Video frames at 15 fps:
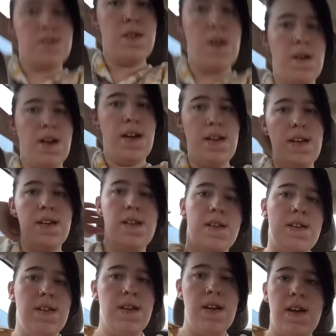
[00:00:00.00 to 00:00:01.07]
and sorry I
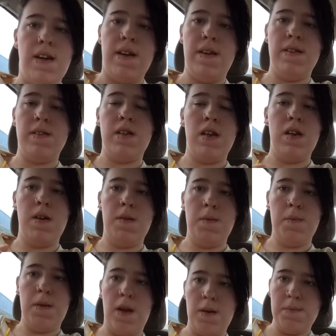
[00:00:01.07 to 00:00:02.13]
didn't get
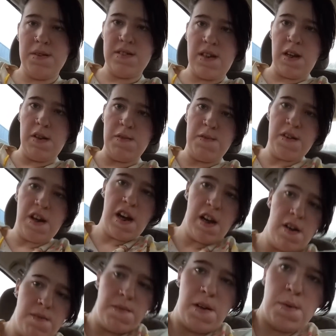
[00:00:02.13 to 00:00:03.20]
Vlogmas Day
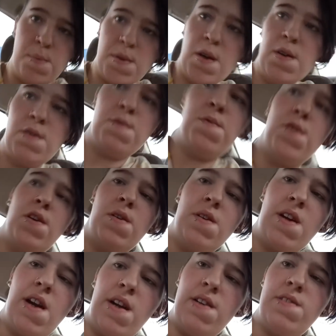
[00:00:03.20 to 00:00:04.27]
5 uploaded for you
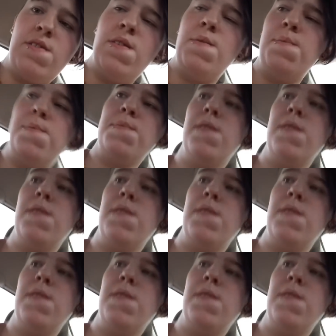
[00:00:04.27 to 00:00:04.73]
guys.